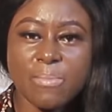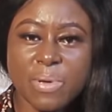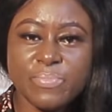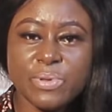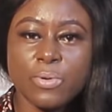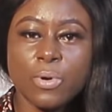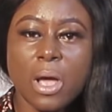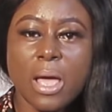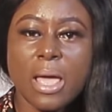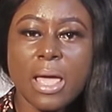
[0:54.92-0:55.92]
Ababio
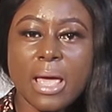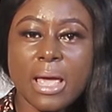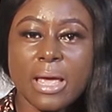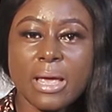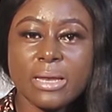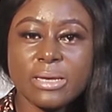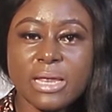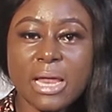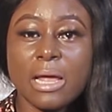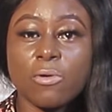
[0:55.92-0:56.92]

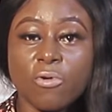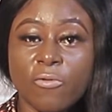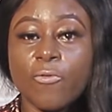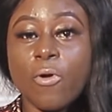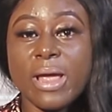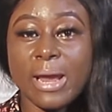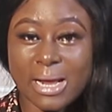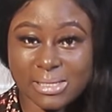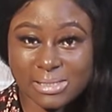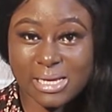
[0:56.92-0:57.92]
de ananko for e
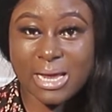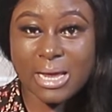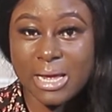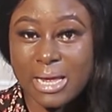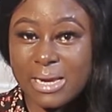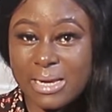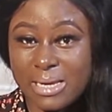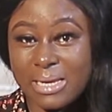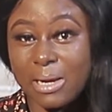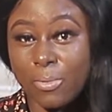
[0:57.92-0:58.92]
kase
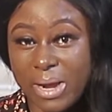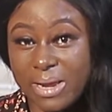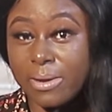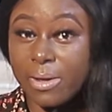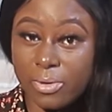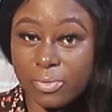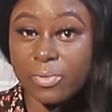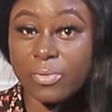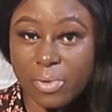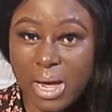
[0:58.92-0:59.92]
le wen girl
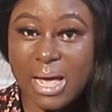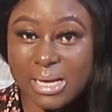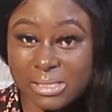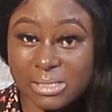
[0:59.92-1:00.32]
no ha